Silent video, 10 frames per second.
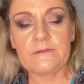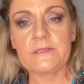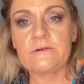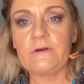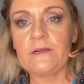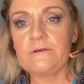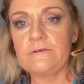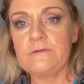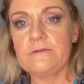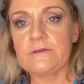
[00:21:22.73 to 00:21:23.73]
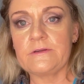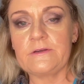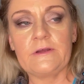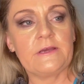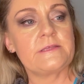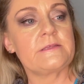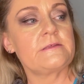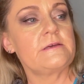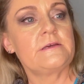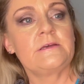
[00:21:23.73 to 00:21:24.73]
It's quite good. It's got a
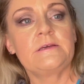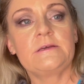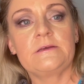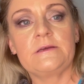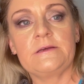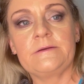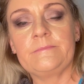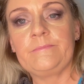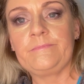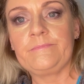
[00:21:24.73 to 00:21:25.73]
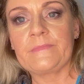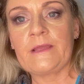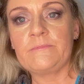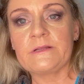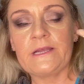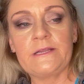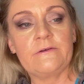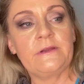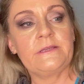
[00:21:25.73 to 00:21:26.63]
nice applicator